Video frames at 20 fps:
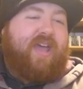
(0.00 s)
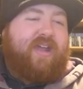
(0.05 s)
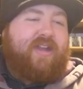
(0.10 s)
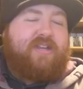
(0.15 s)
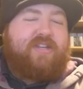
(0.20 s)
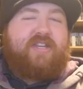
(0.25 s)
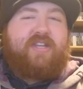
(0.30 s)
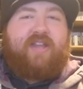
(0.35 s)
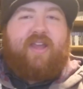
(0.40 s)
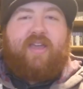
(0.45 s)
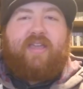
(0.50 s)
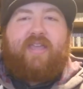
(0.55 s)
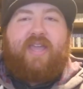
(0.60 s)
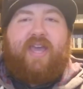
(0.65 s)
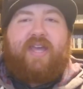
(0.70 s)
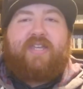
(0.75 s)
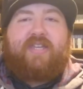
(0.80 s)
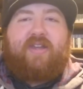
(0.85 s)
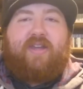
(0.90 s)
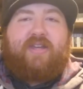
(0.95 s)
And she's like,
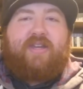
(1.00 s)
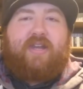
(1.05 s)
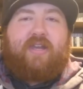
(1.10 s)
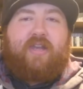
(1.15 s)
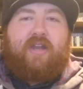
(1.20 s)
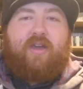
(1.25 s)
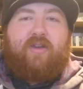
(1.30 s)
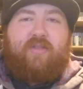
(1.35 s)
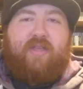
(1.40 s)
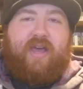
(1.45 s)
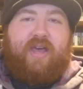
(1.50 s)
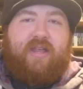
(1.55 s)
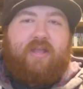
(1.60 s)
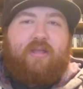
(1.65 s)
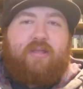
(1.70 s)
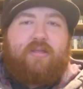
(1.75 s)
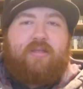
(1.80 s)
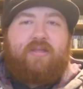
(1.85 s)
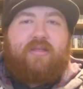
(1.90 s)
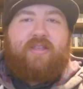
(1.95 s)
yes, I did know that.
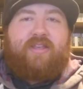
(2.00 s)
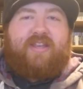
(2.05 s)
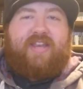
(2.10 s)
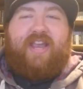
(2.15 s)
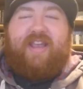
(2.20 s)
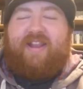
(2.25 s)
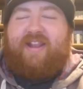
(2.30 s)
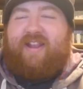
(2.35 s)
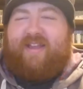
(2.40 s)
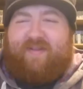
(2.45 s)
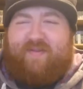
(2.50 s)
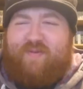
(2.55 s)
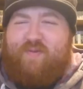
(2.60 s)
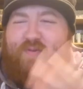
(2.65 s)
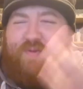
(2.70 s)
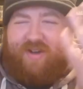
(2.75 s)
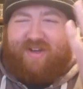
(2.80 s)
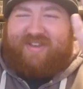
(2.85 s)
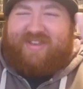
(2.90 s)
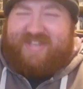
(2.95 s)
She's like,
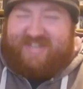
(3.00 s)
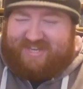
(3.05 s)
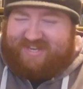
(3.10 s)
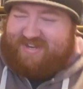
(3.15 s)
what?